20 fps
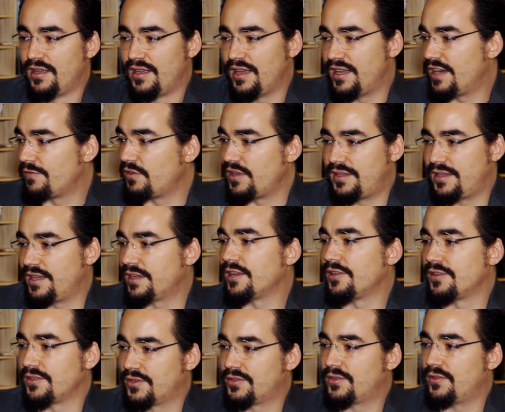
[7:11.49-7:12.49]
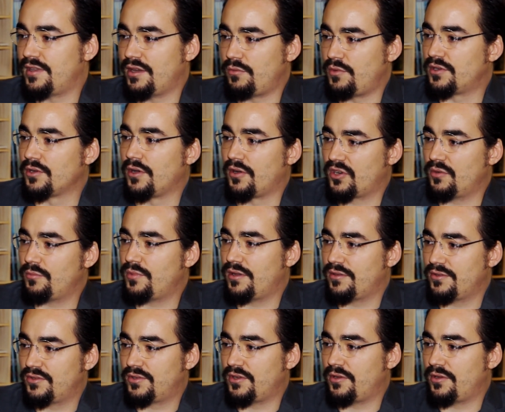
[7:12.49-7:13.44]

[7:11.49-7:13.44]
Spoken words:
and everything else that we talk about.